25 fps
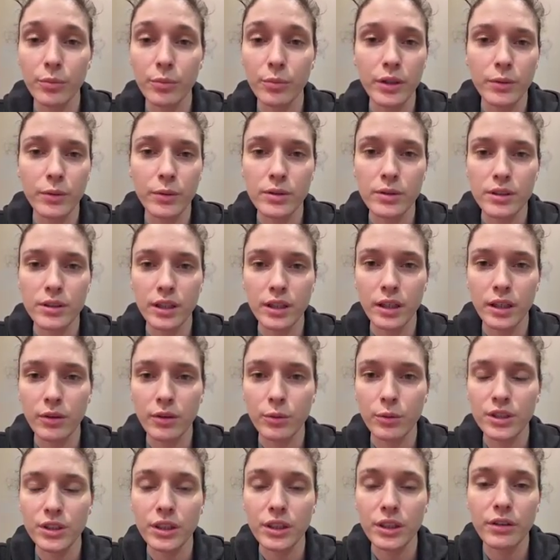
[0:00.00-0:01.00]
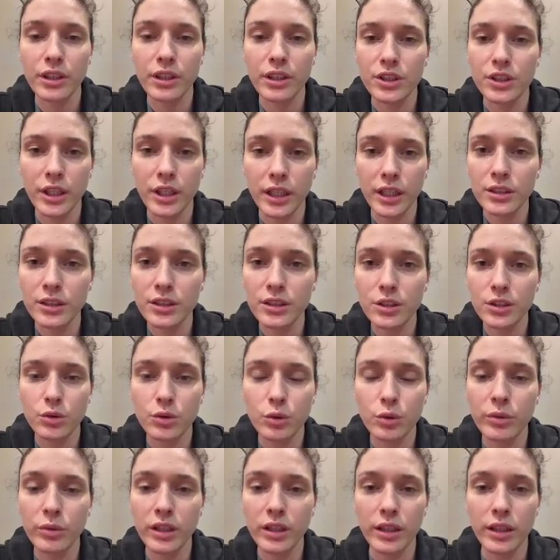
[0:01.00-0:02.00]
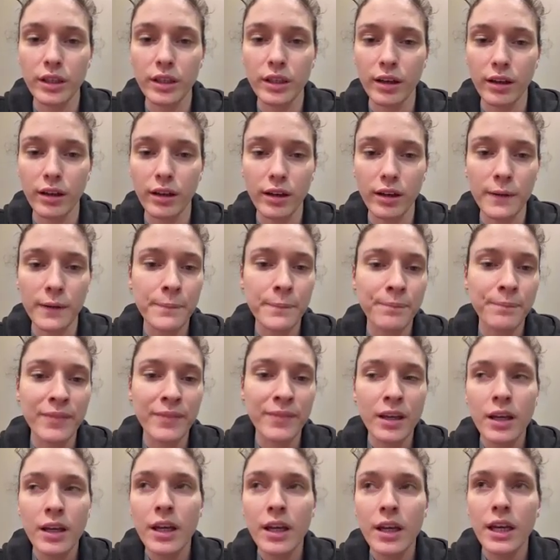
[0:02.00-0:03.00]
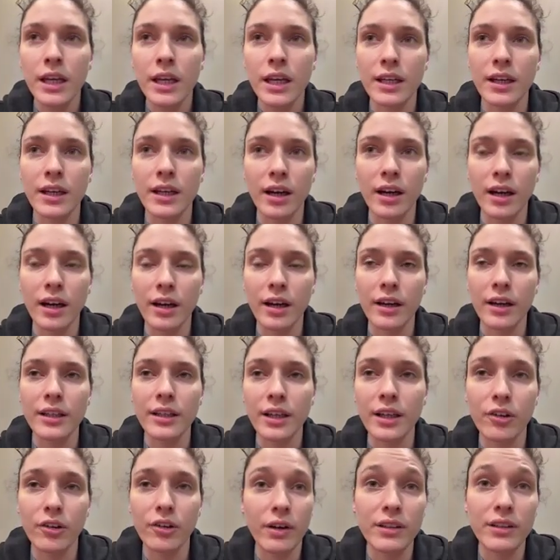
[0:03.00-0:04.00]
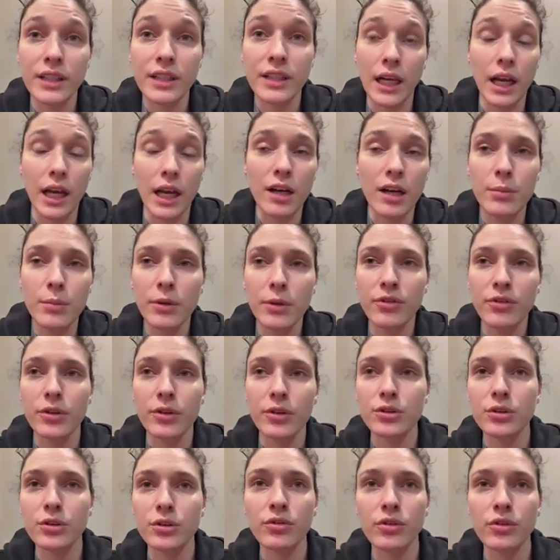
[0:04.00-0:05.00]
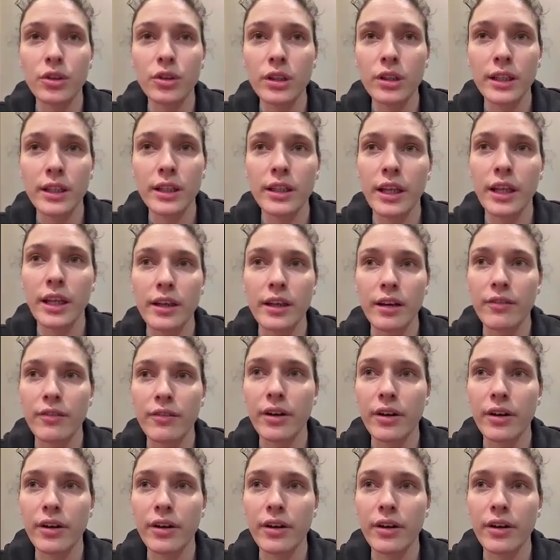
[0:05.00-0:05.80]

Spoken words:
me was a great chance to be in a great club first of all, and then in a